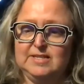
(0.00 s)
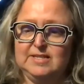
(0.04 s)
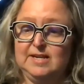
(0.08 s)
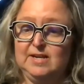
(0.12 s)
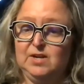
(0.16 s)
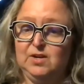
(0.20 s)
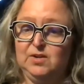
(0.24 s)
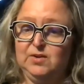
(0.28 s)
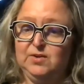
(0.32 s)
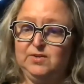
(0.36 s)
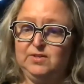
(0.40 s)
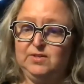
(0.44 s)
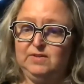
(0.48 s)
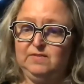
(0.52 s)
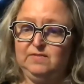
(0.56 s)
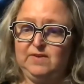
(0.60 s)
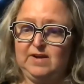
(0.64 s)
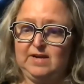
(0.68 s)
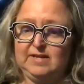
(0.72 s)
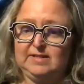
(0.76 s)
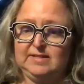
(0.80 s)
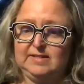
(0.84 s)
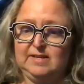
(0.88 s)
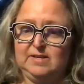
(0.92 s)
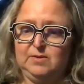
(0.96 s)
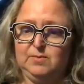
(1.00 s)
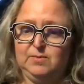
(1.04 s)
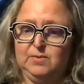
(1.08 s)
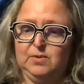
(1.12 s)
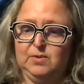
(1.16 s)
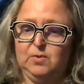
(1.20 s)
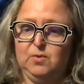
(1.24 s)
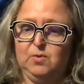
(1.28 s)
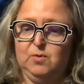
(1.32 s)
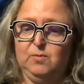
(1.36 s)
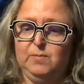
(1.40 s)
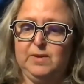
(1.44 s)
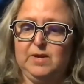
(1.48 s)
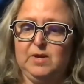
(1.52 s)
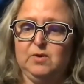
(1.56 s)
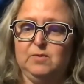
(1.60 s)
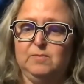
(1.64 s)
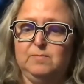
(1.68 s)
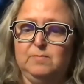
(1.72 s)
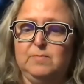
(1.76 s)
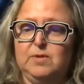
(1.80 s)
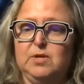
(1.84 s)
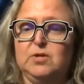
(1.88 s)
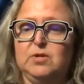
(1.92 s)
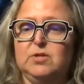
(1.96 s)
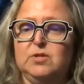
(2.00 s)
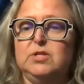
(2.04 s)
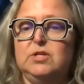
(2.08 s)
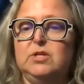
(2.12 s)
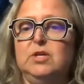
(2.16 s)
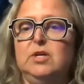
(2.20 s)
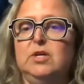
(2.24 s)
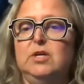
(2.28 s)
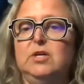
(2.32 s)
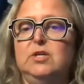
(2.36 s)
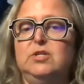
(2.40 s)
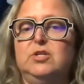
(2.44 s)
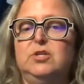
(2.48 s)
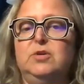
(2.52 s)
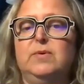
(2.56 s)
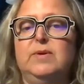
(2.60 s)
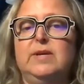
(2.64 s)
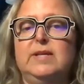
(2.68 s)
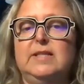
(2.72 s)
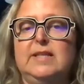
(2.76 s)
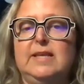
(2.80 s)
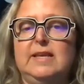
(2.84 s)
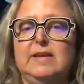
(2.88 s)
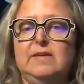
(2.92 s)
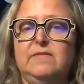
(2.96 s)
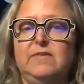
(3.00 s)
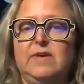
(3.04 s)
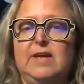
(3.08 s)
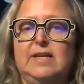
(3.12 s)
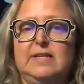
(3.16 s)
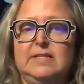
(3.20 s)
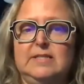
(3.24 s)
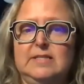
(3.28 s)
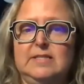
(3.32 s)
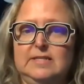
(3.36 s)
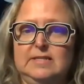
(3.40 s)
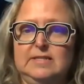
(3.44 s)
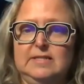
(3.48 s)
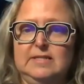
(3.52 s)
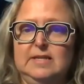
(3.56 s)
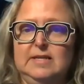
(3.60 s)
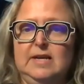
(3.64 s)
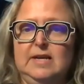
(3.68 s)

include the fact that you will all be on mute during the event